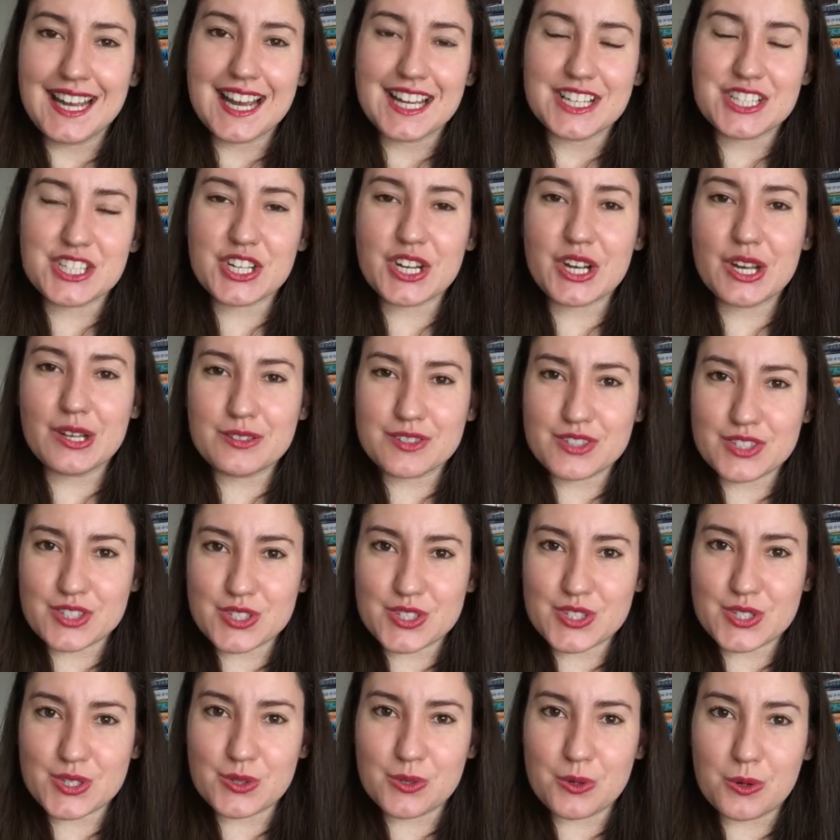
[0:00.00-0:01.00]
She goes to
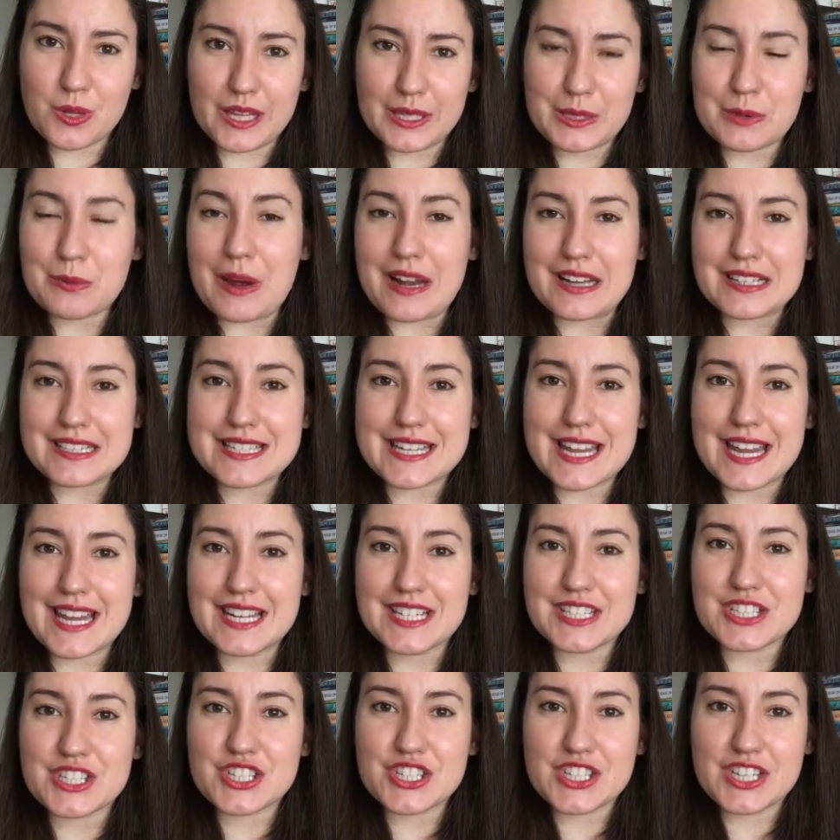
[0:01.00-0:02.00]
school and one day
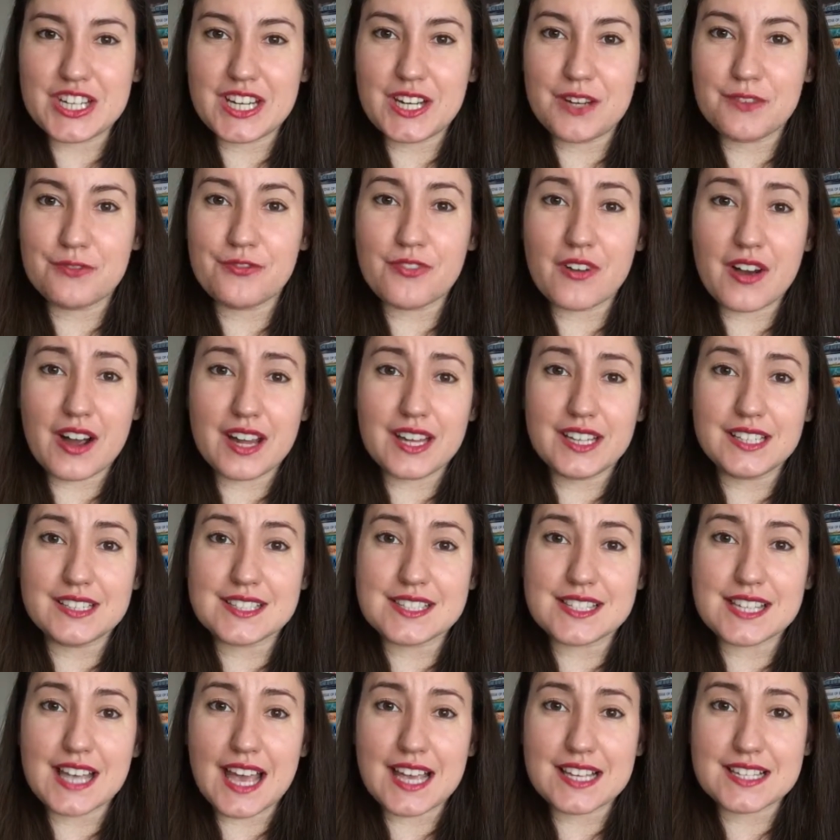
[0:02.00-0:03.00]
she
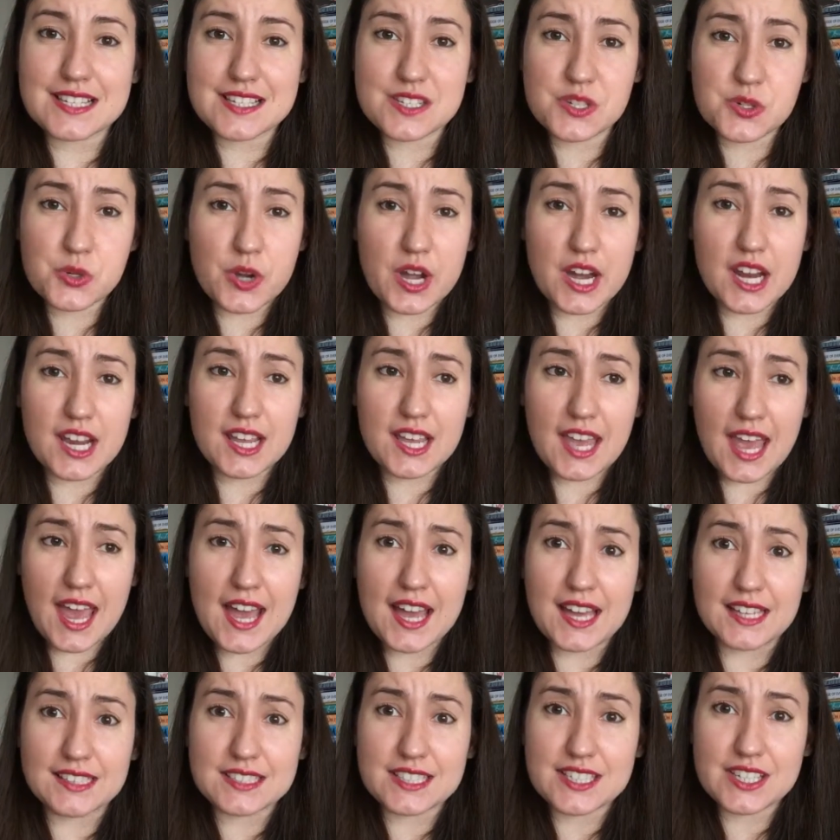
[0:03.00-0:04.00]
finds a stray
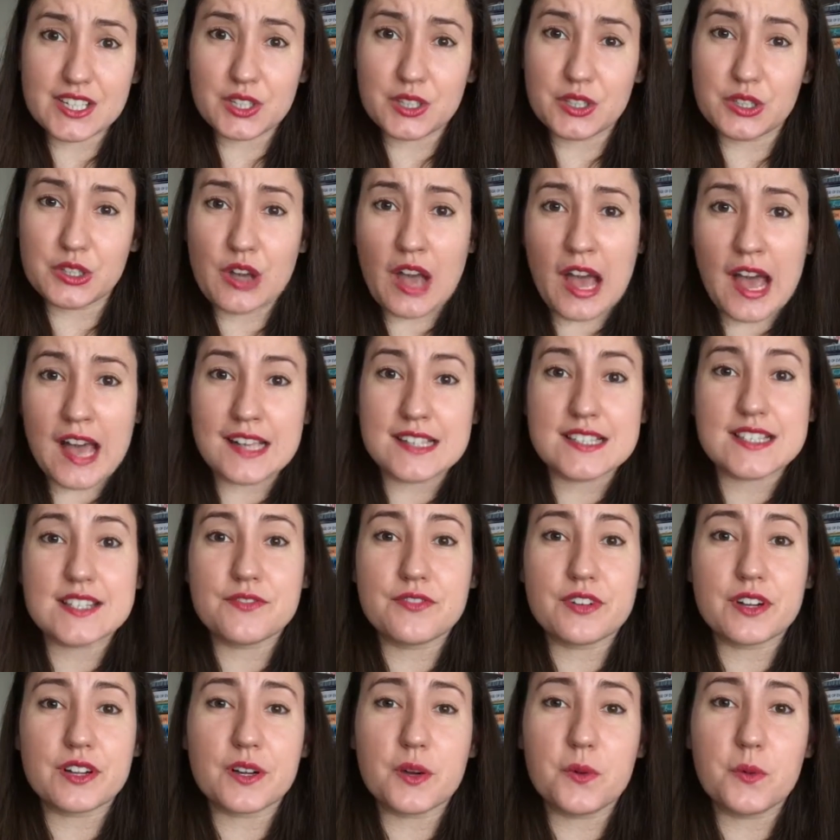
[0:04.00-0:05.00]
cat who has a
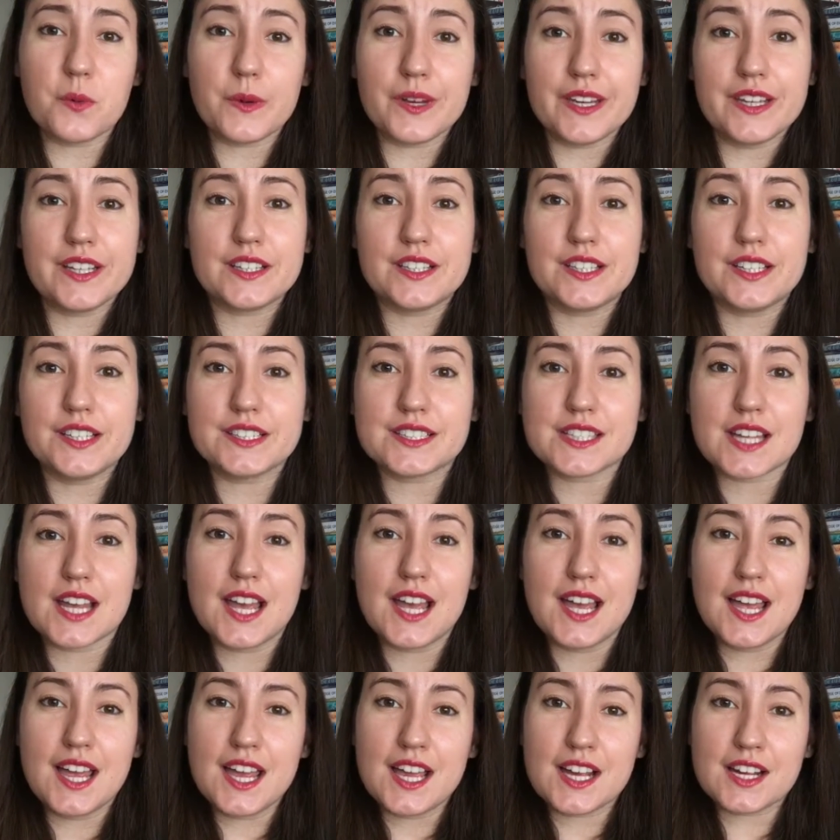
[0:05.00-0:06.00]
very weird
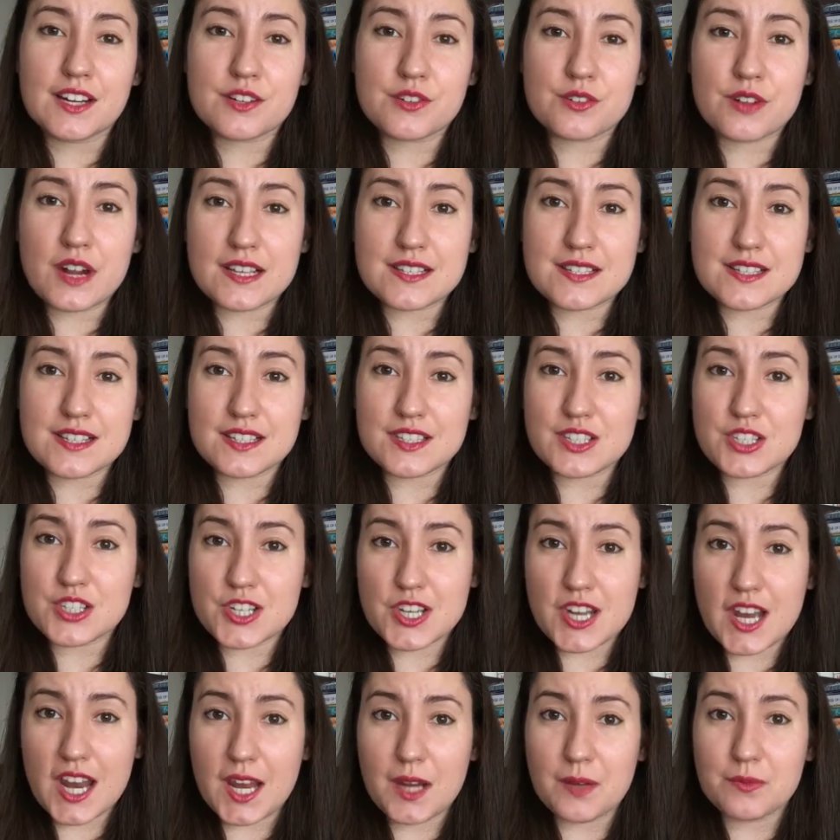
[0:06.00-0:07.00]

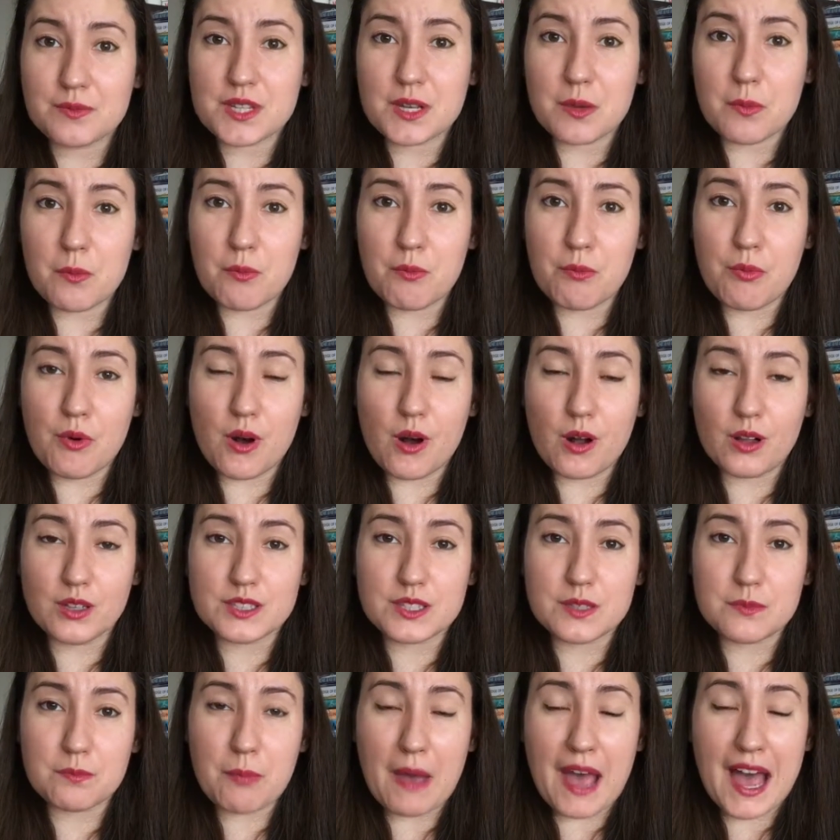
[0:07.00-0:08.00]
crescent-shaped
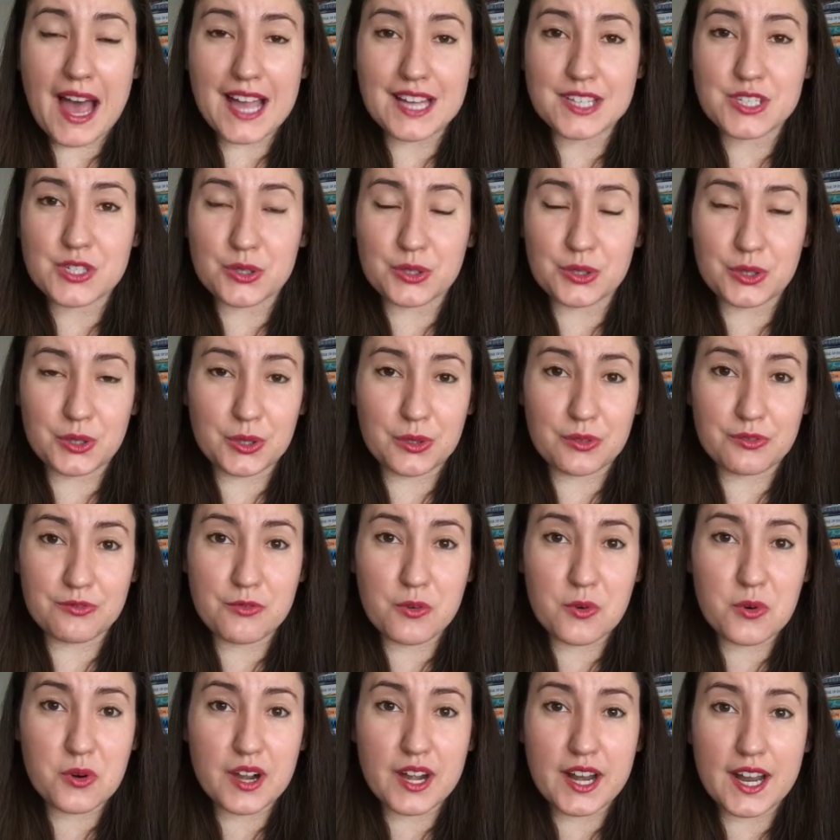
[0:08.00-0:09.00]
bald patch on her
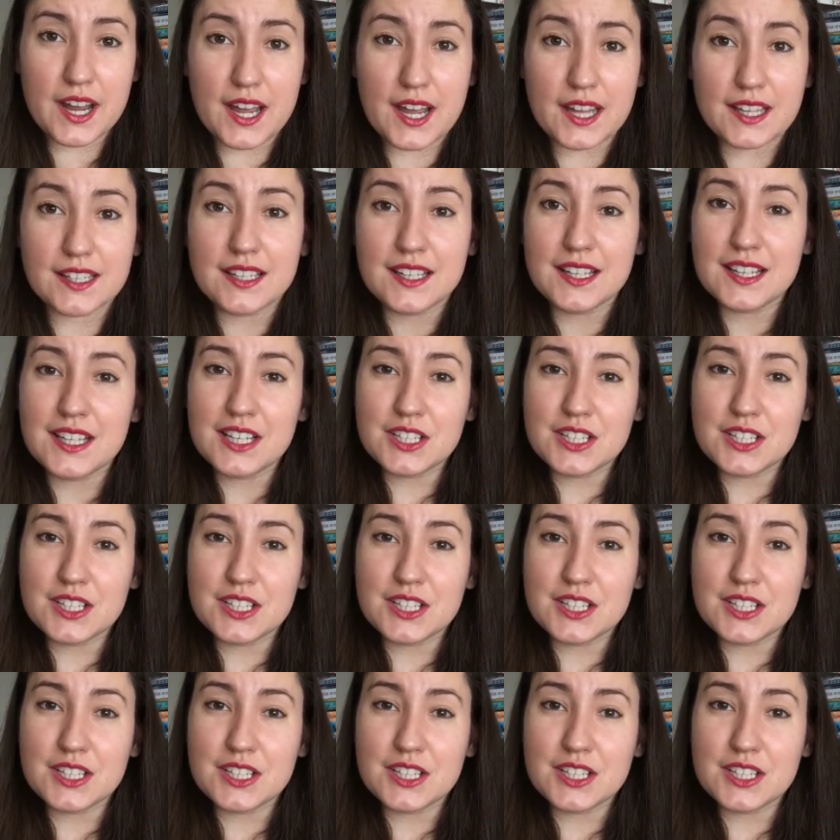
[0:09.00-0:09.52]
forehead.